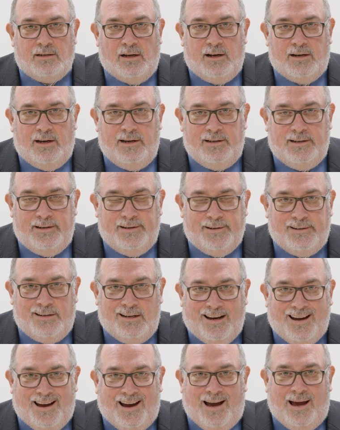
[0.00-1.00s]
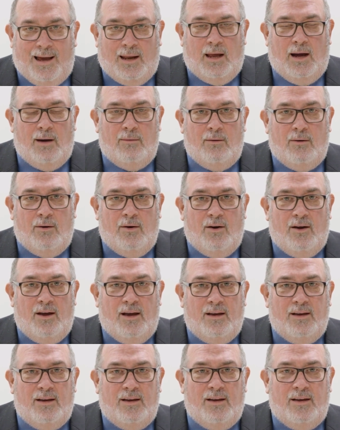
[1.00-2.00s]
discussions. When
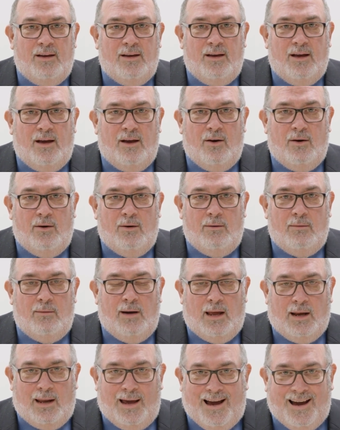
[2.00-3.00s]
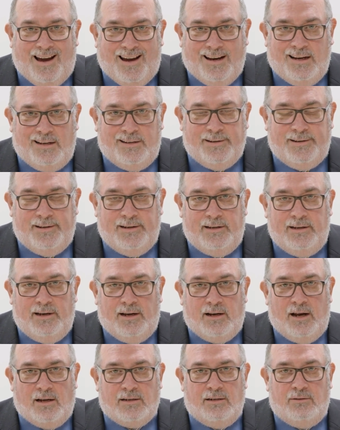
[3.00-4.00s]
decisions are given in the hearing, the
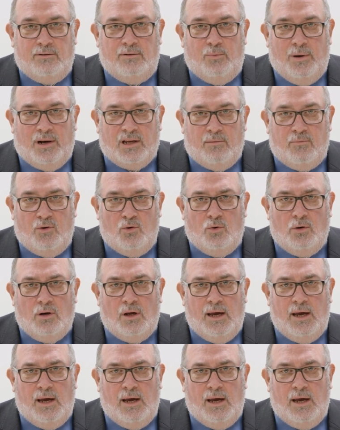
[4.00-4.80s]
chair will read out the